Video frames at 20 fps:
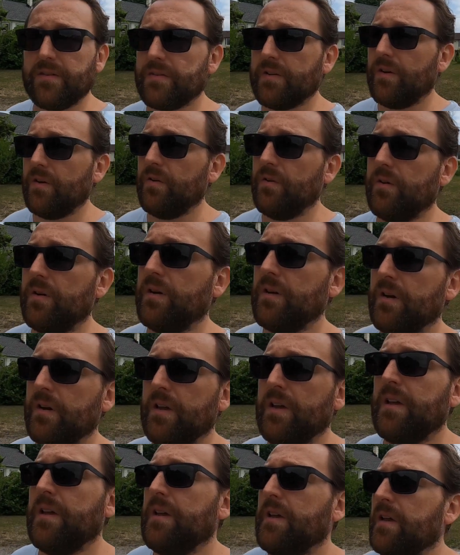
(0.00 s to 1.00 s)
So
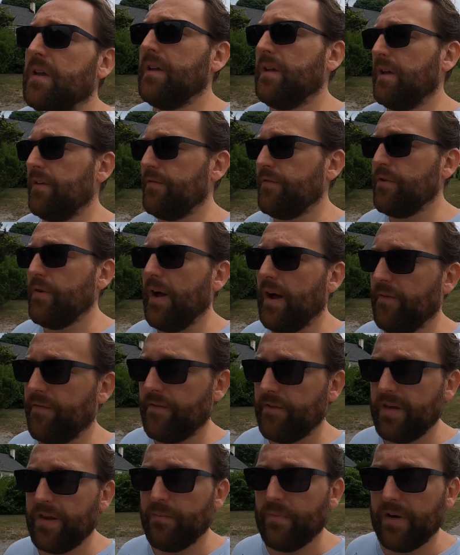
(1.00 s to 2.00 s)
if you have
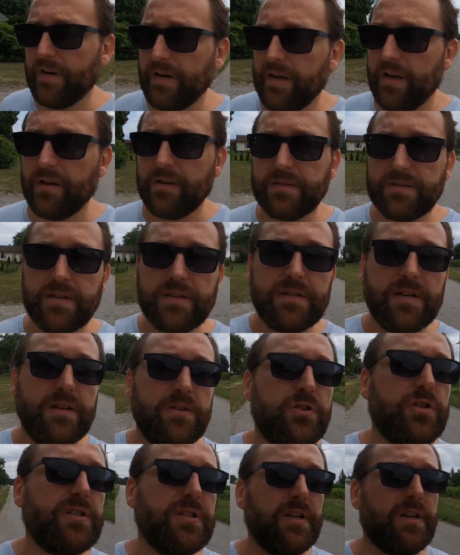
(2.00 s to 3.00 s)
anybody else that's
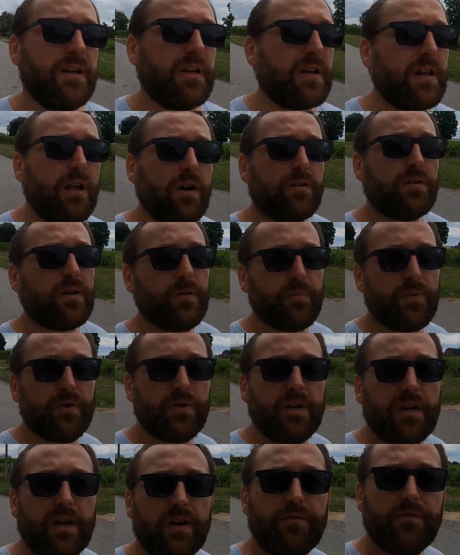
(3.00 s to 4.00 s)
interested in cloud
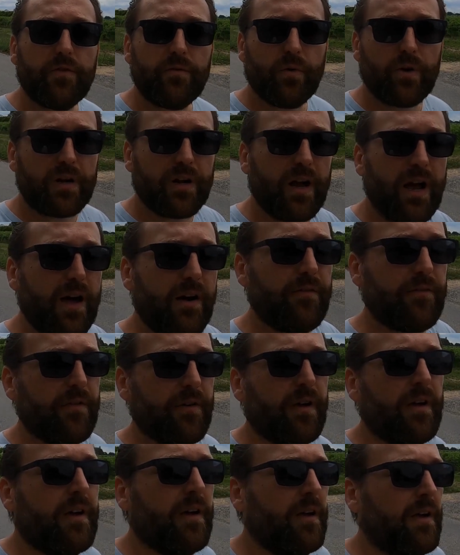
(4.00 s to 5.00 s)
computing, if
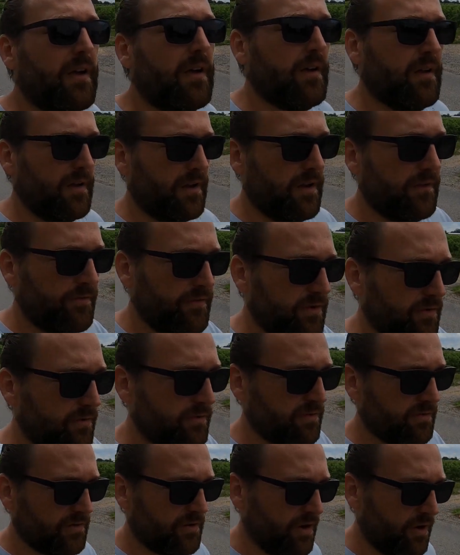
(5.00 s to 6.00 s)

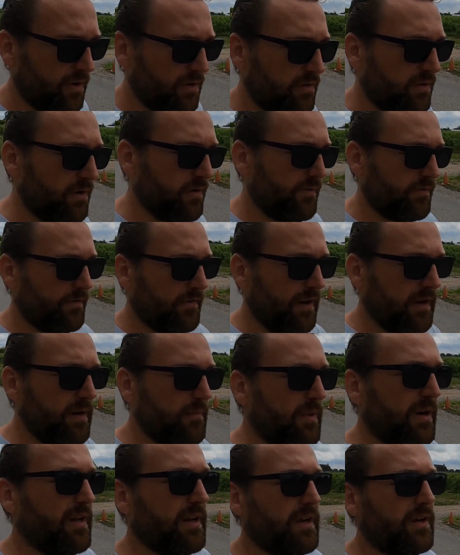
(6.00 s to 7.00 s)
you know of
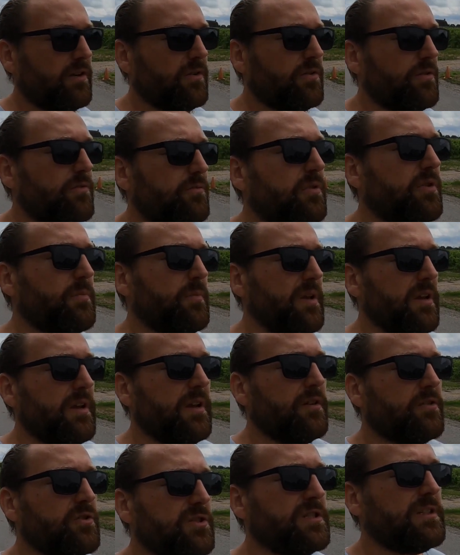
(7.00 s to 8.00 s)
anybody who would be
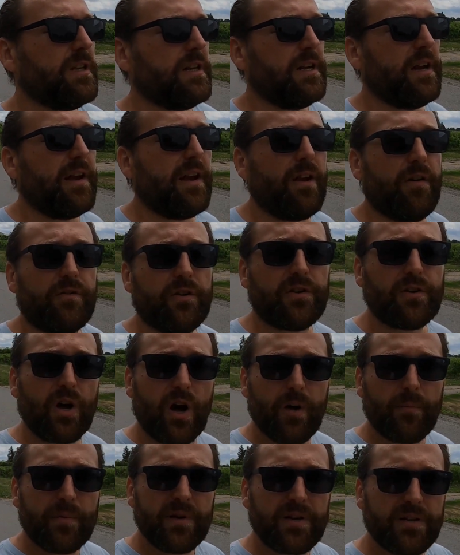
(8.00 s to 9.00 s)
interested in any of the
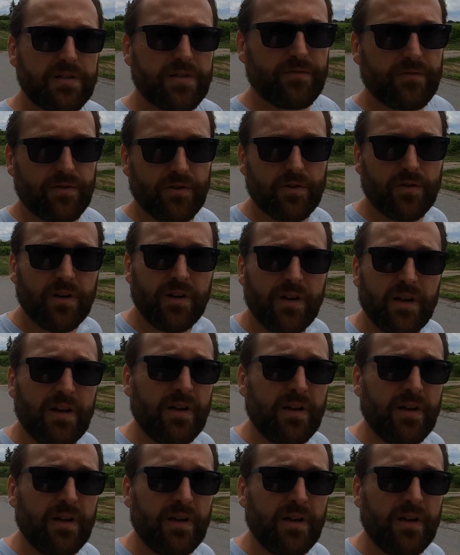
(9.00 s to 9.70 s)
topics, if you